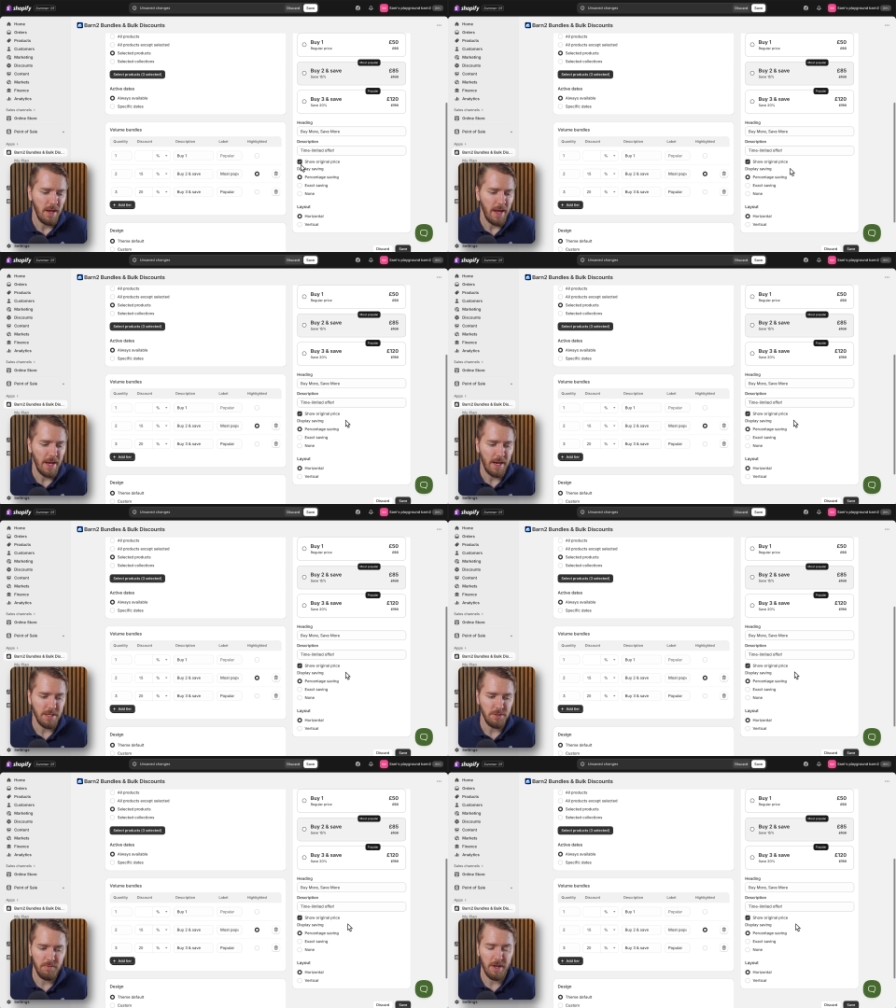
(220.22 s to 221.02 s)
And I
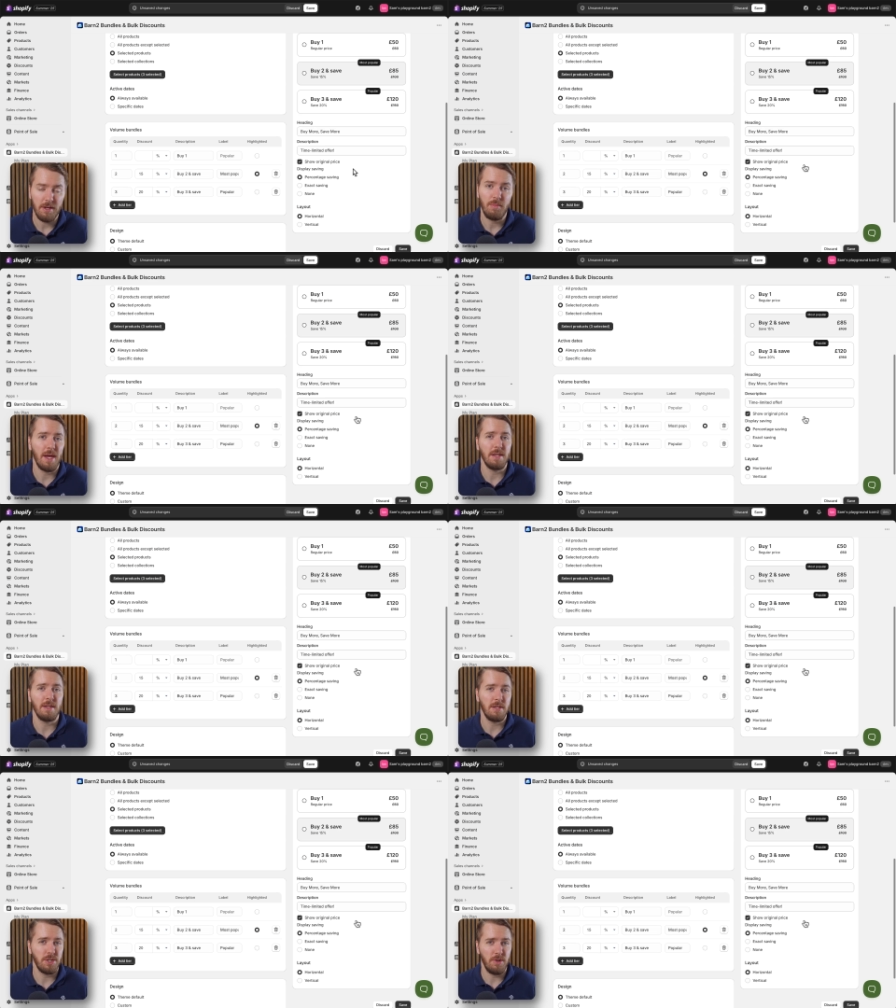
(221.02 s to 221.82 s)
do recommend
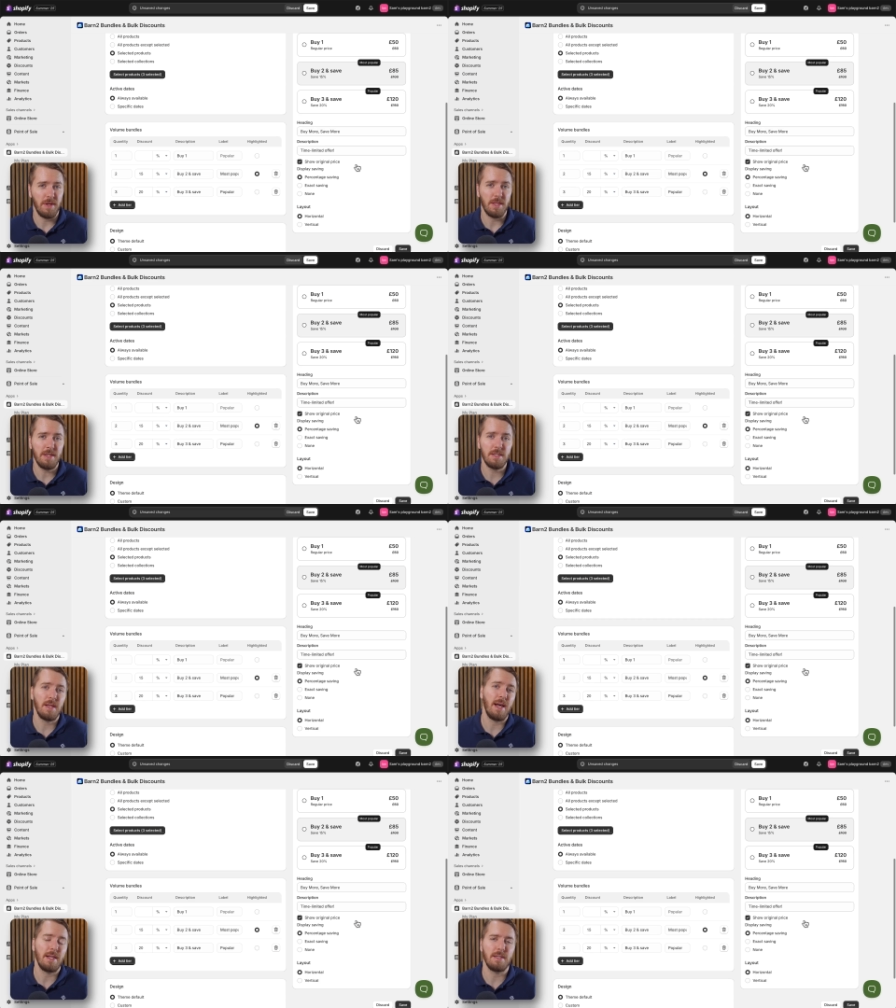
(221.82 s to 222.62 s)
showing this
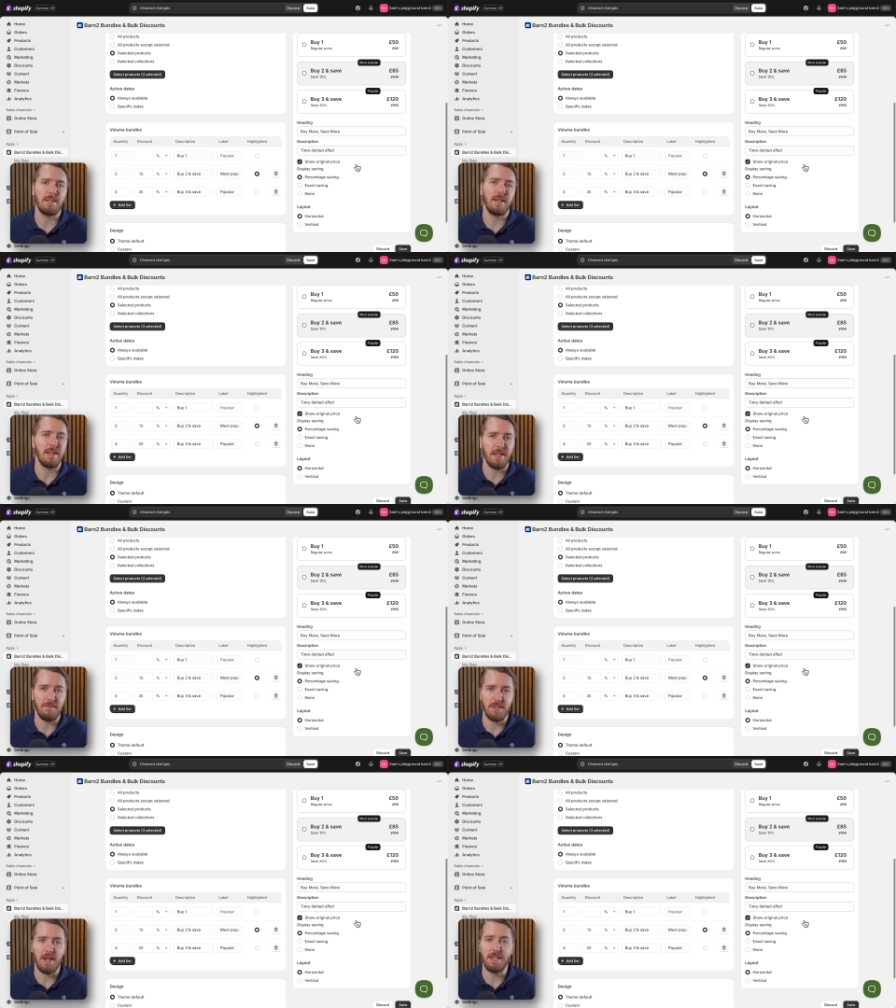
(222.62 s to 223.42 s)
as it
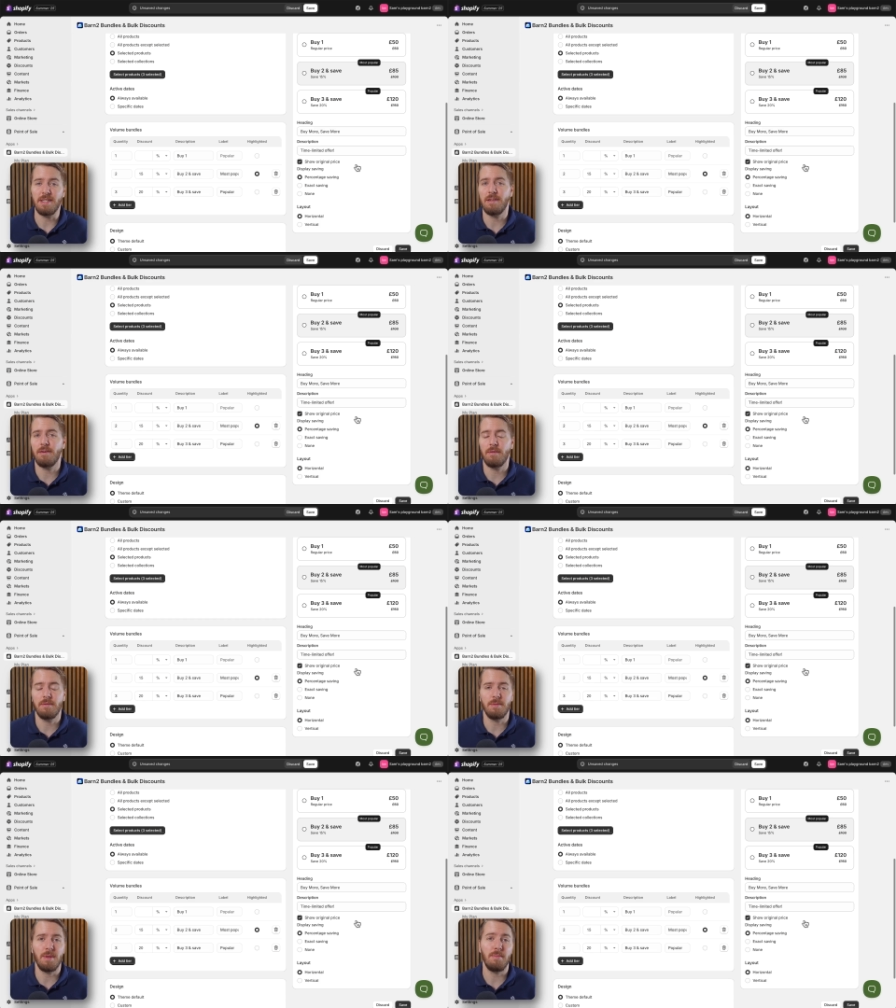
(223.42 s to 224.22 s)
gives an idea
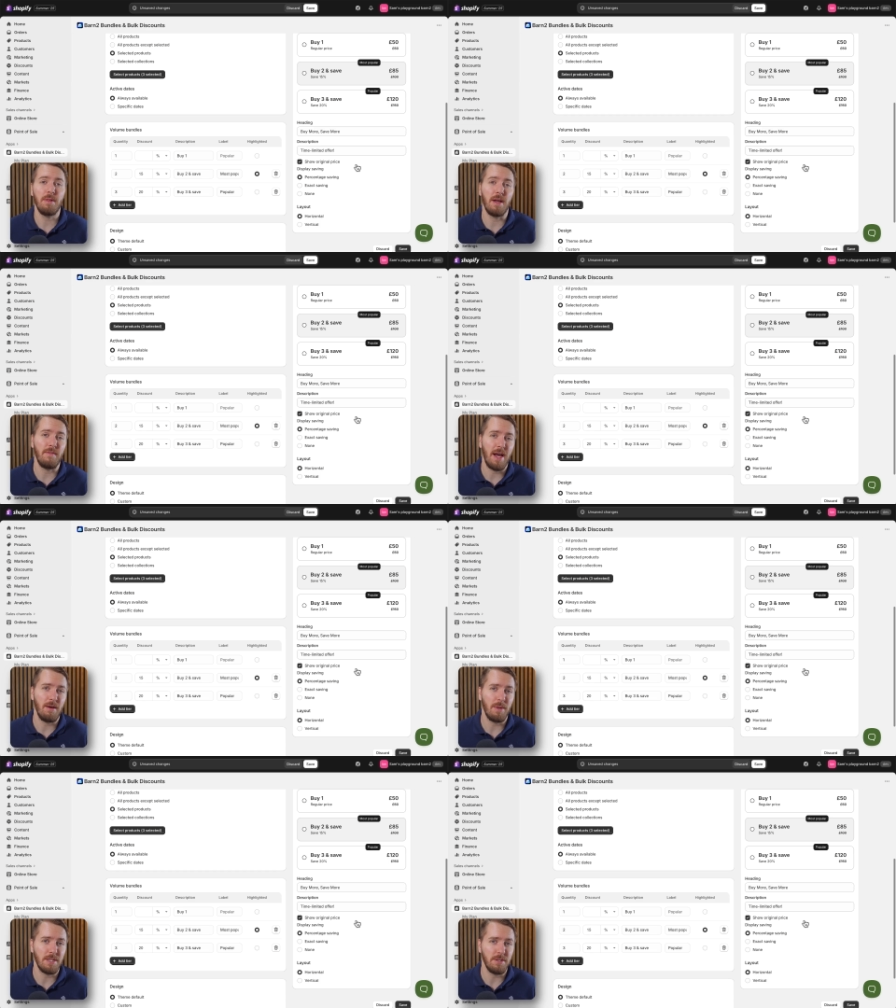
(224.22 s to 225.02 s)
to people of how
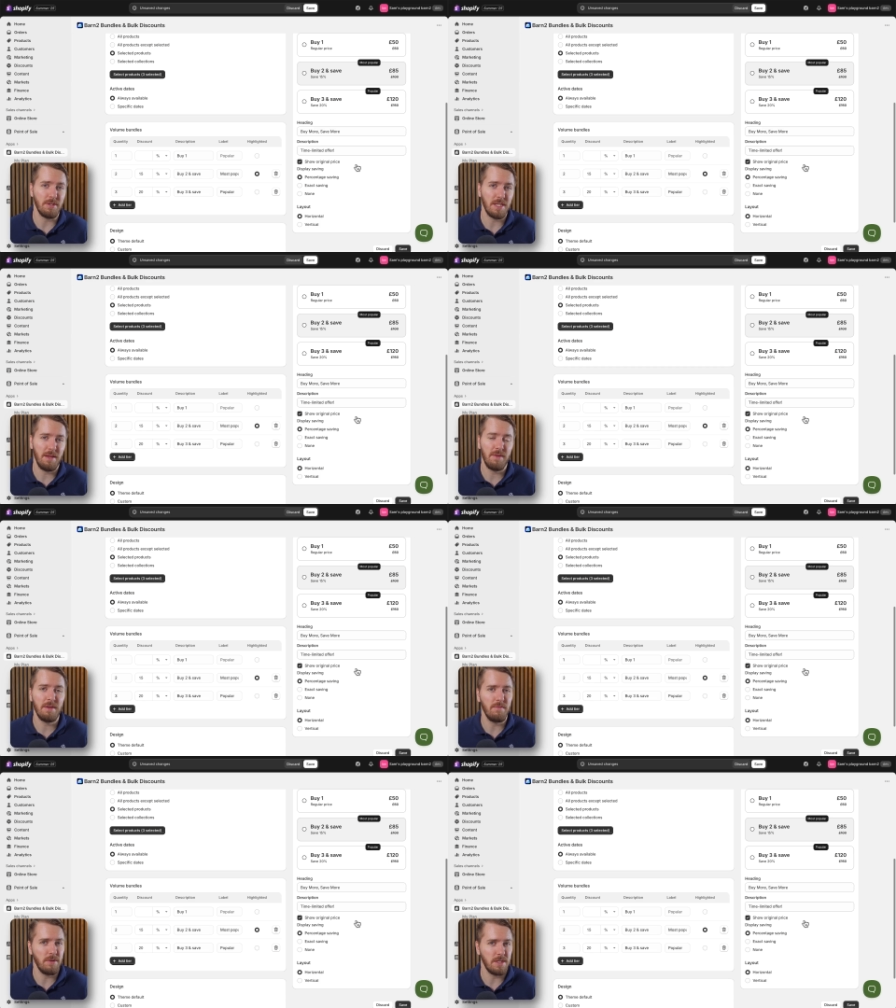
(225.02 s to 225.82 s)
much they're
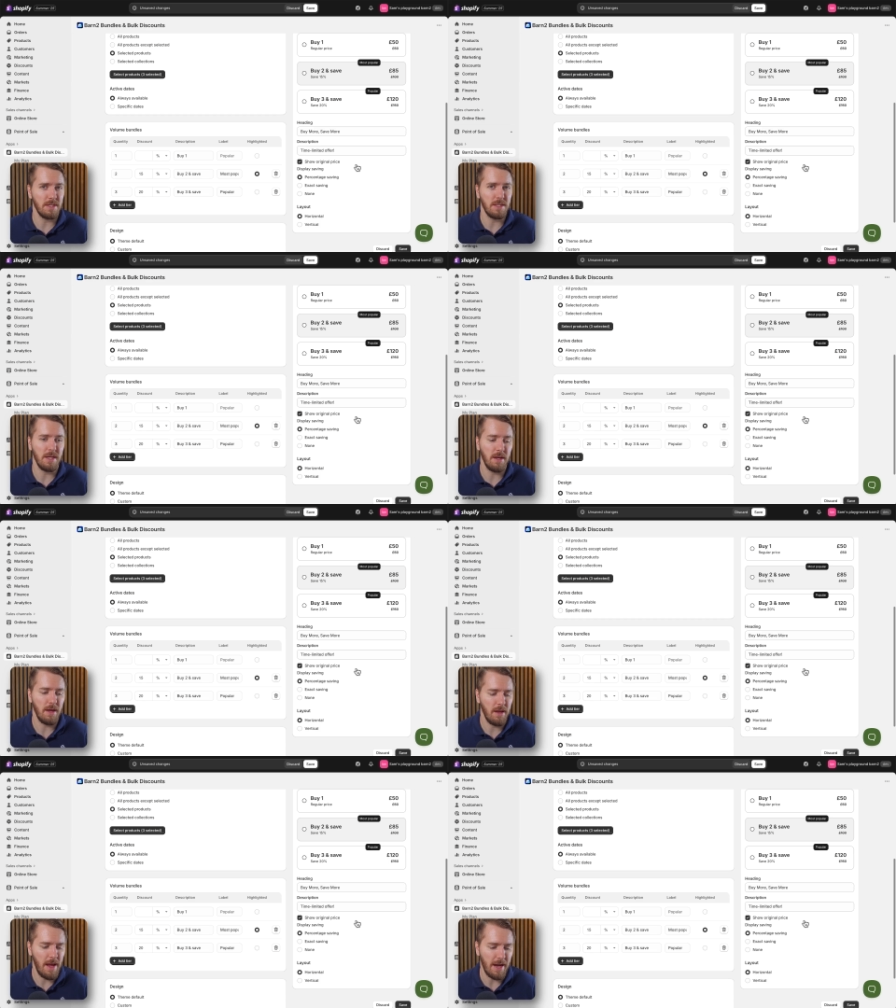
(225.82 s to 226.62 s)
saving versus the
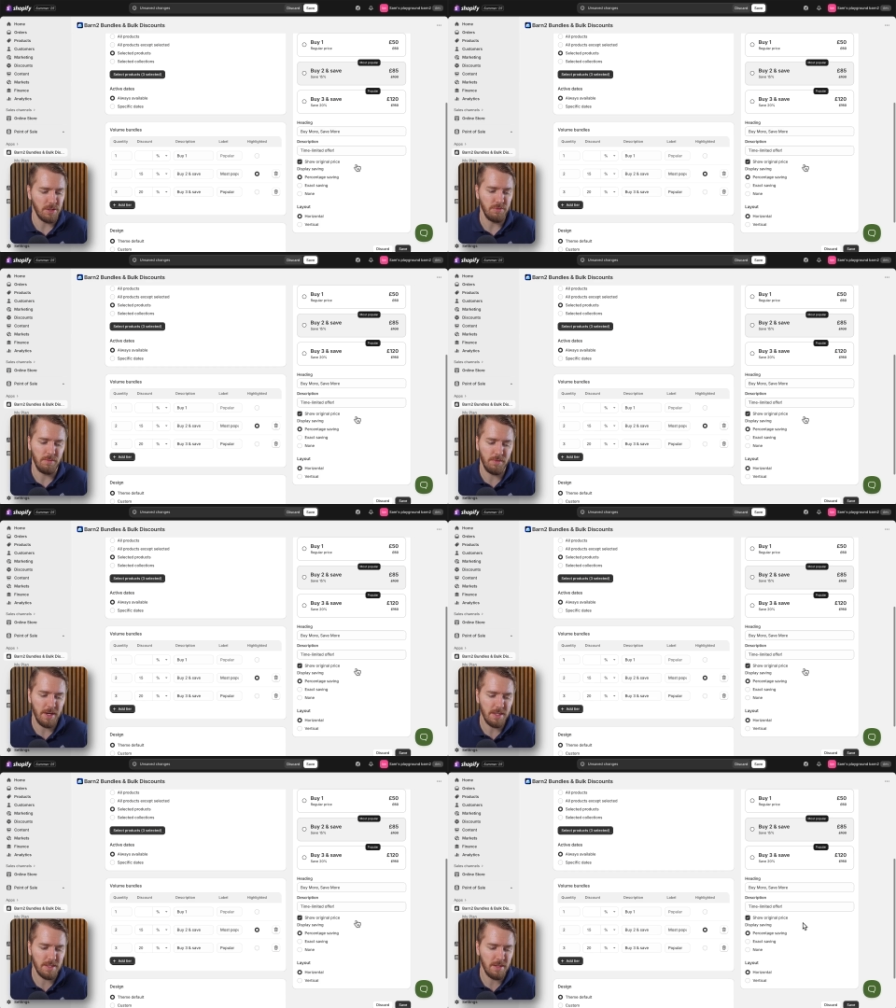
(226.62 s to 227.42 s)
actual
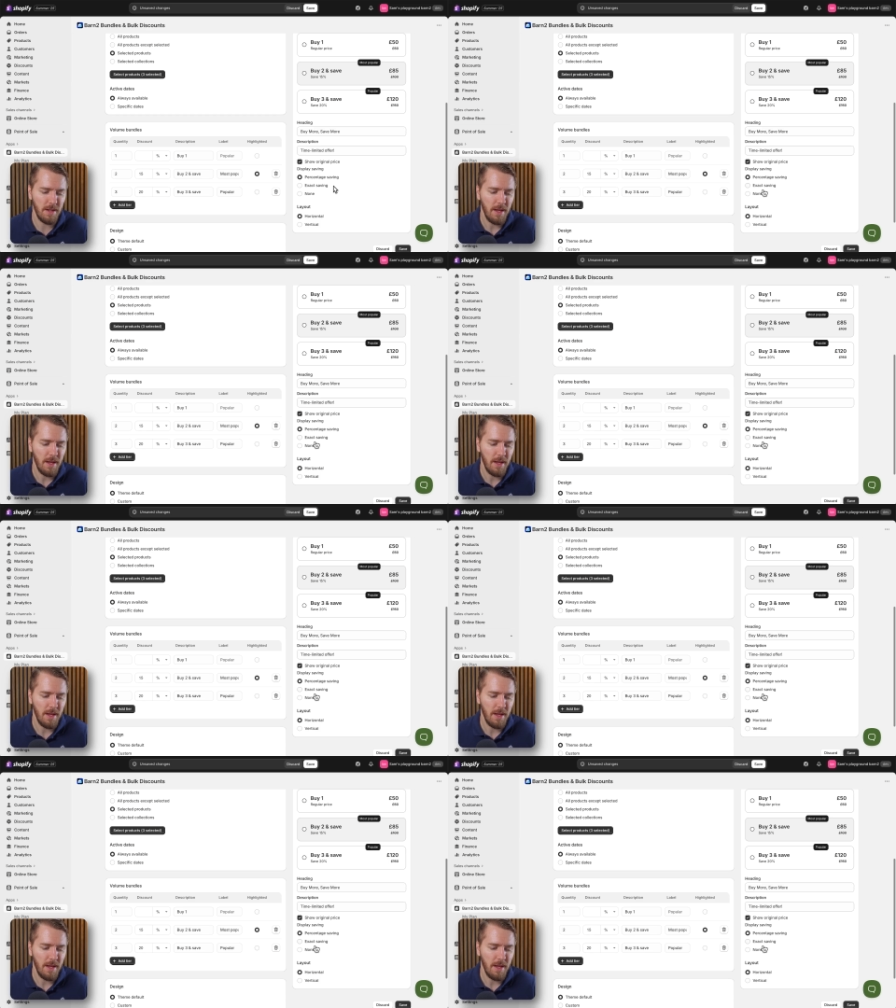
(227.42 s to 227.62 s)
price.